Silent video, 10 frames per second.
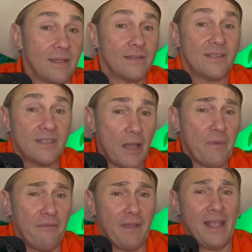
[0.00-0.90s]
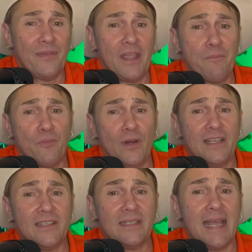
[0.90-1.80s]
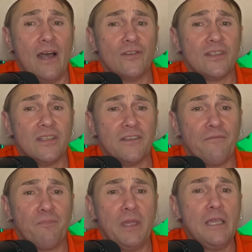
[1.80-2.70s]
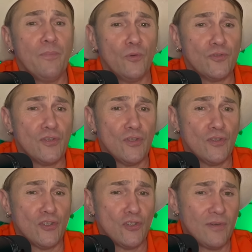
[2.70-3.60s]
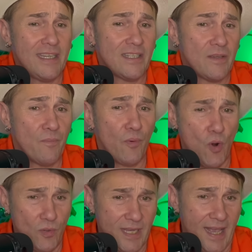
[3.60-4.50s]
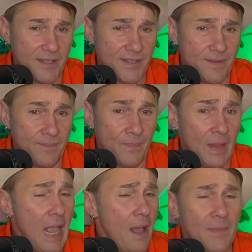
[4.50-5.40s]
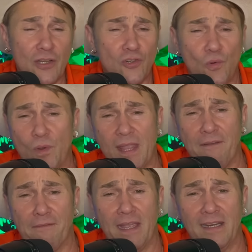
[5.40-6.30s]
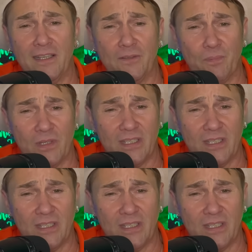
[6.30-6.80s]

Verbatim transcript: some event that brings thousands of people to the streets in protest. I'm not sure what that event is, but